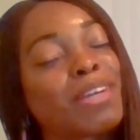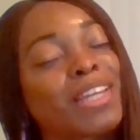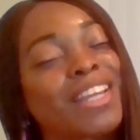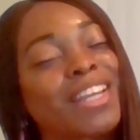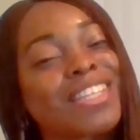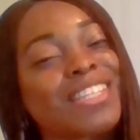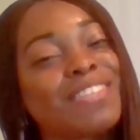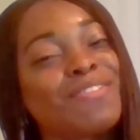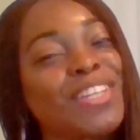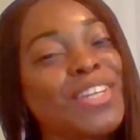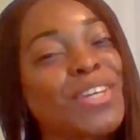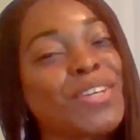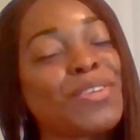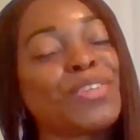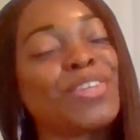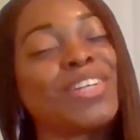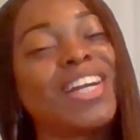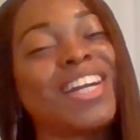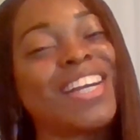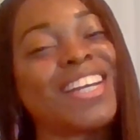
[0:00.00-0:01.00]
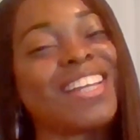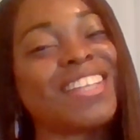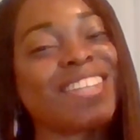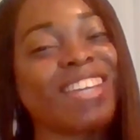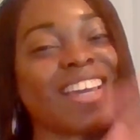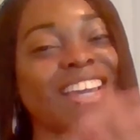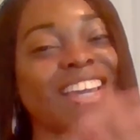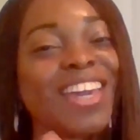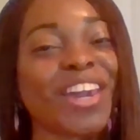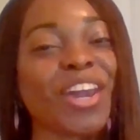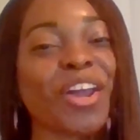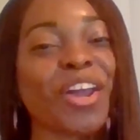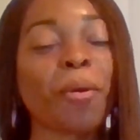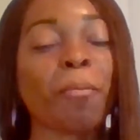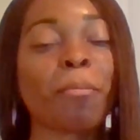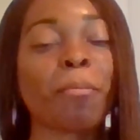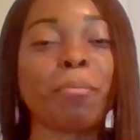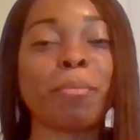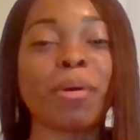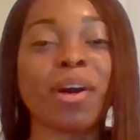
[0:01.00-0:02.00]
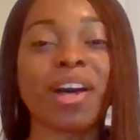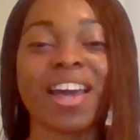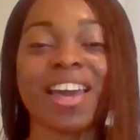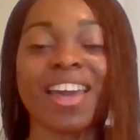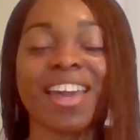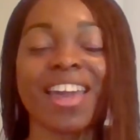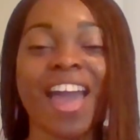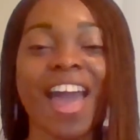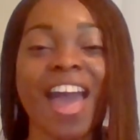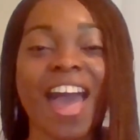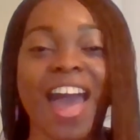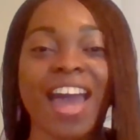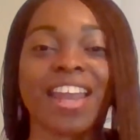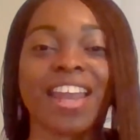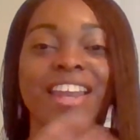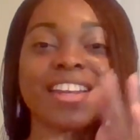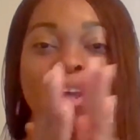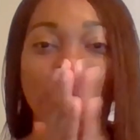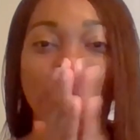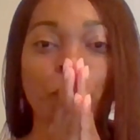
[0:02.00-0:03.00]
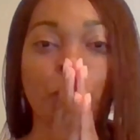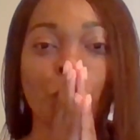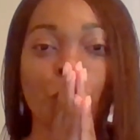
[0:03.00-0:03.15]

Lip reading: my next video, take care, bye-bye, and